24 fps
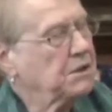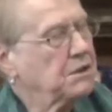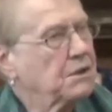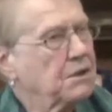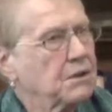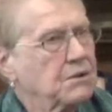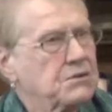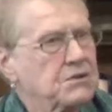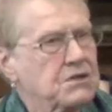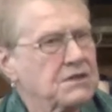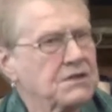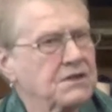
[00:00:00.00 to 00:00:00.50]
You
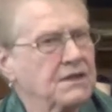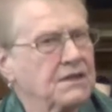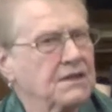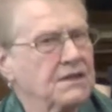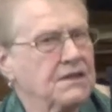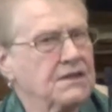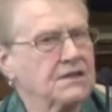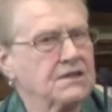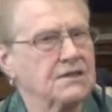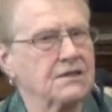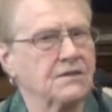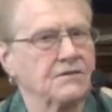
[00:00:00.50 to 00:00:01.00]
know,
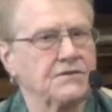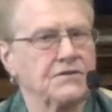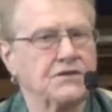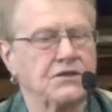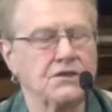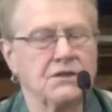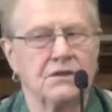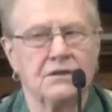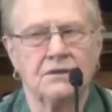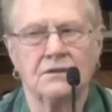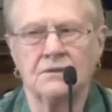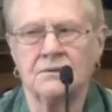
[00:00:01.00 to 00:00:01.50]
studies have
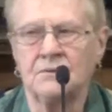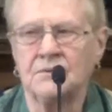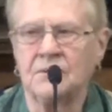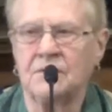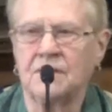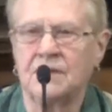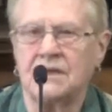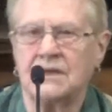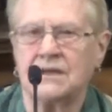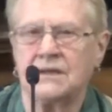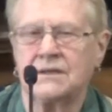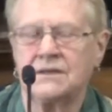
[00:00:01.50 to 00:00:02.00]

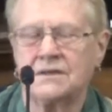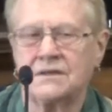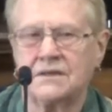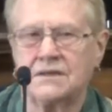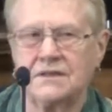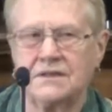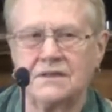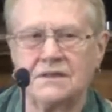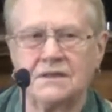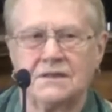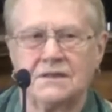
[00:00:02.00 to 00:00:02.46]
shown that